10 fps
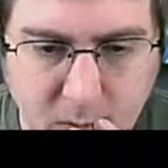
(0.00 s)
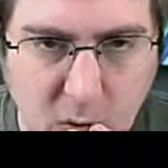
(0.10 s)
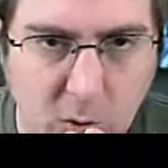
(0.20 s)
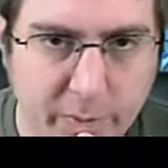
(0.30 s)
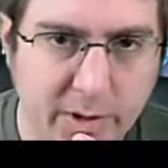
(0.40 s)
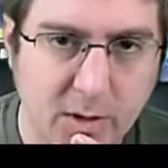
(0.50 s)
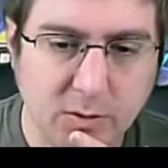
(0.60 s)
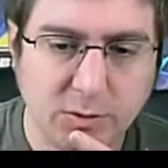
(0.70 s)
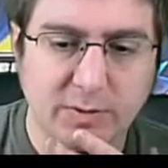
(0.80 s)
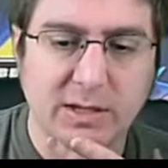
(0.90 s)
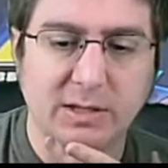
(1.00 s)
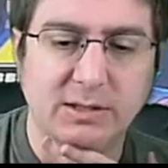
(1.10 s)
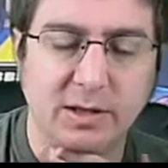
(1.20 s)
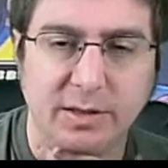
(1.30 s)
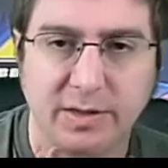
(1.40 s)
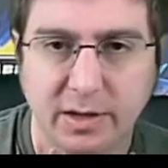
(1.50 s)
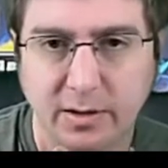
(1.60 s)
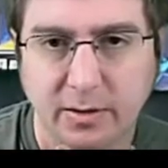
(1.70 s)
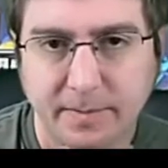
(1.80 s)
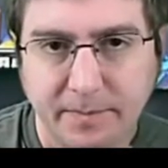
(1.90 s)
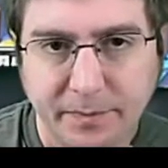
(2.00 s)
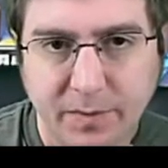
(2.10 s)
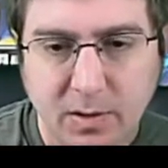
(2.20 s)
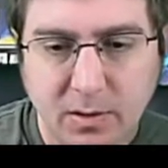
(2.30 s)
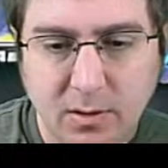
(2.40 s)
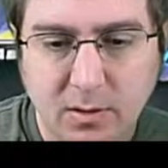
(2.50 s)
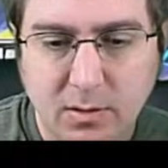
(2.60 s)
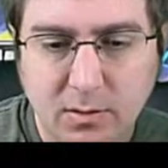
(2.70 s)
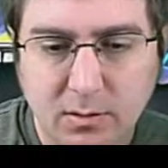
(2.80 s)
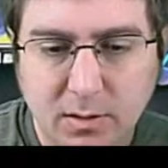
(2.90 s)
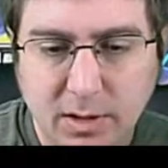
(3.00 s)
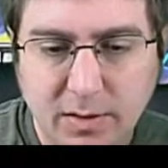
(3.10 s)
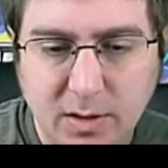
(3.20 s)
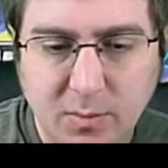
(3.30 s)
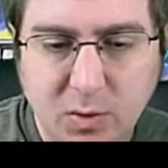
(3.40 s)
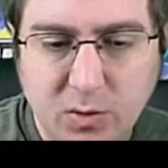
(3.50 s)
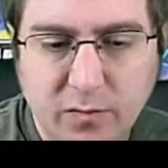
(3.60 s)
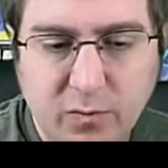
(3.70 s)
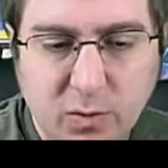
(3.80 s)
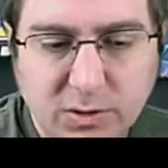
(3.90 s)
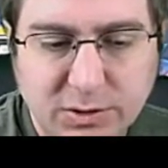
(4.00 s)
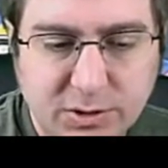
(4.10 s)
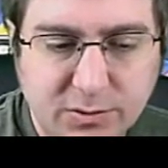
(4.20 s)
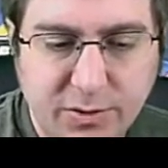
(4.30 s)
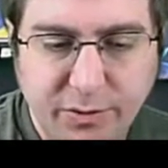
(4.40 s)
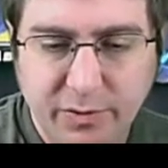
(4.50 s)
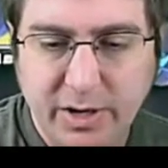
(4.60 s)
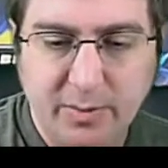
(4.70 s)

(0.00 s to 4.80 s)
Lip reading: Or we could go directly to the theater and then move 1, 2, 3,